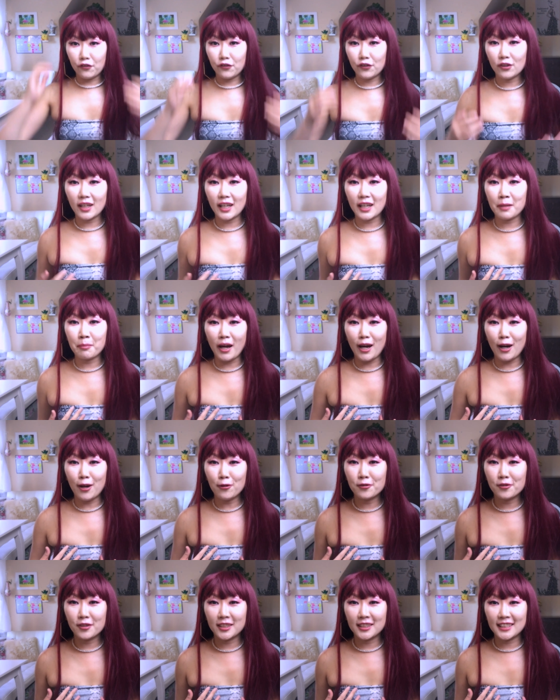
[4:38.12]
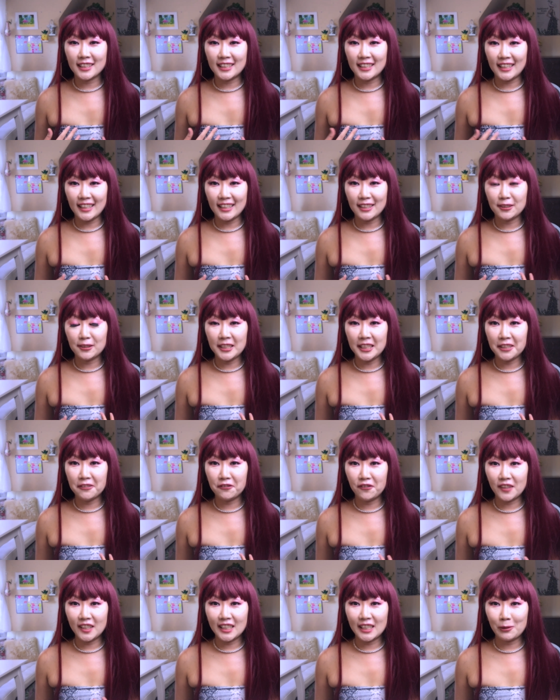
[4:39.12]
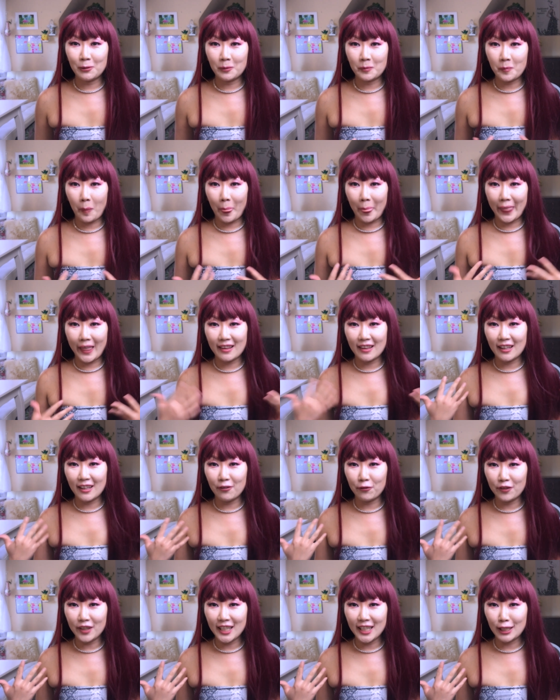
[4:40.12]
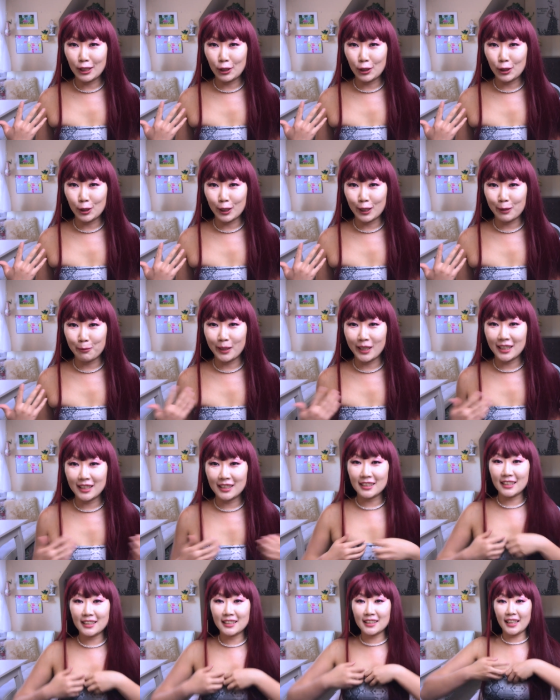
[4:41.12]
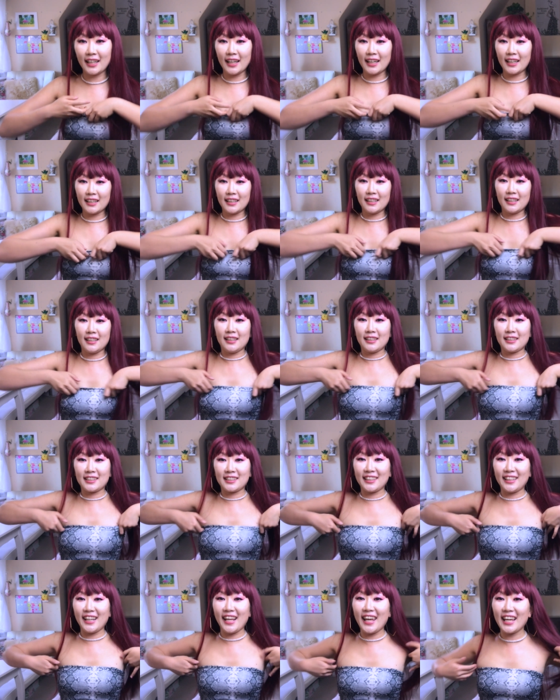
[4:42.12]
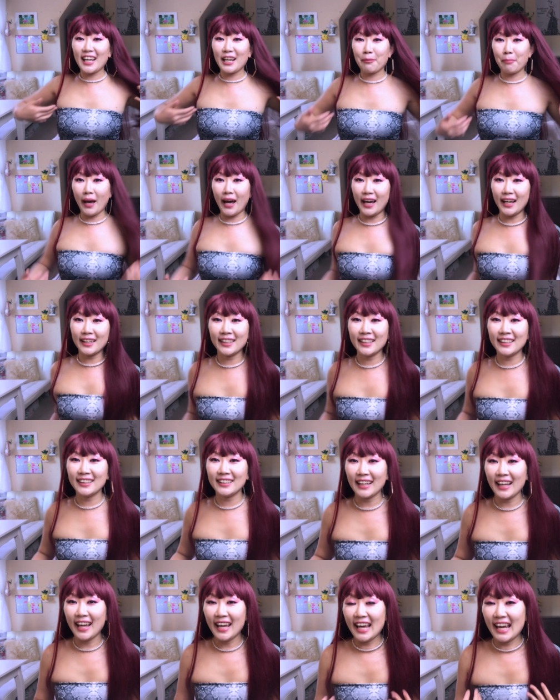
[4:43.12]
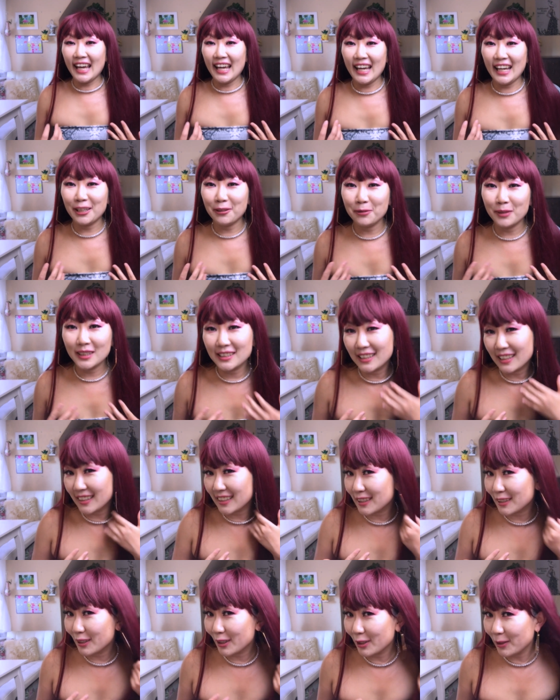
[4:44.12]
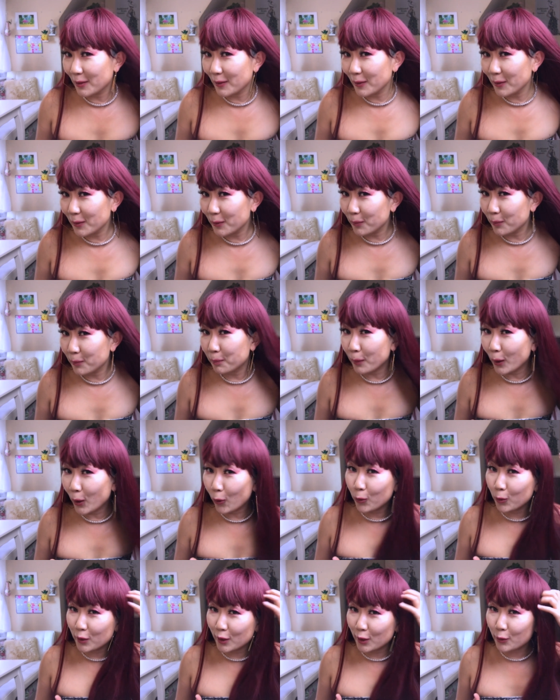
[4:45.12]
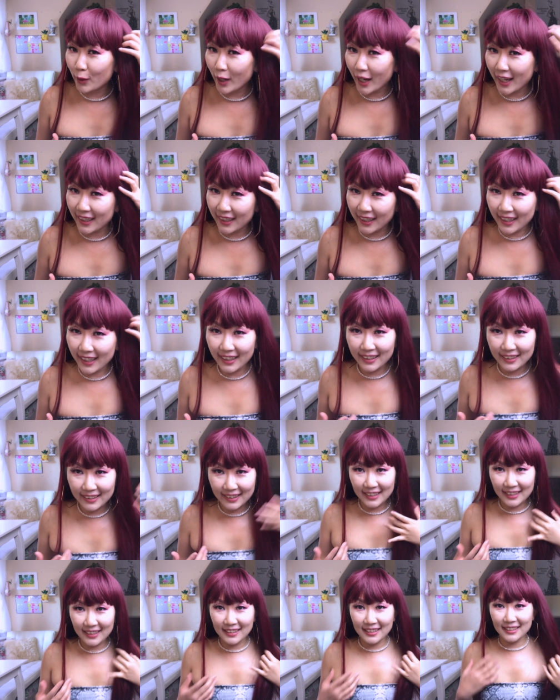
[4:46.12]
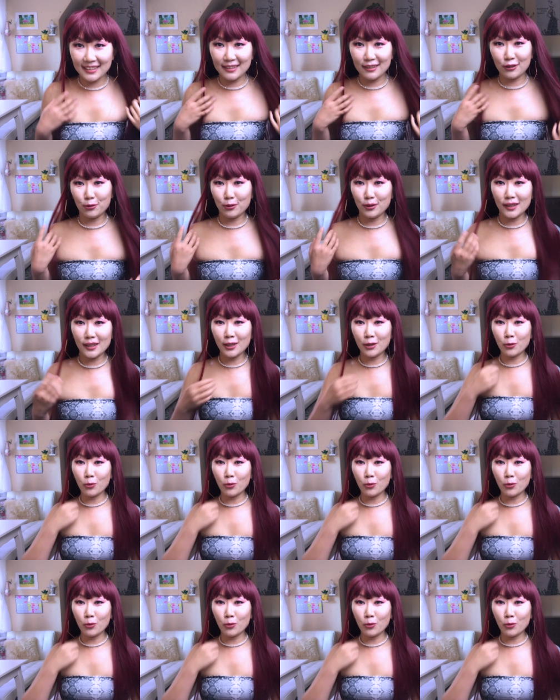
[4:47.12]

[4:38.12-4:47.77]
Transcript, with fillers: feel like my outfit today really fit the wig look, because it's like snake pattern, and with this bold red color, it's just really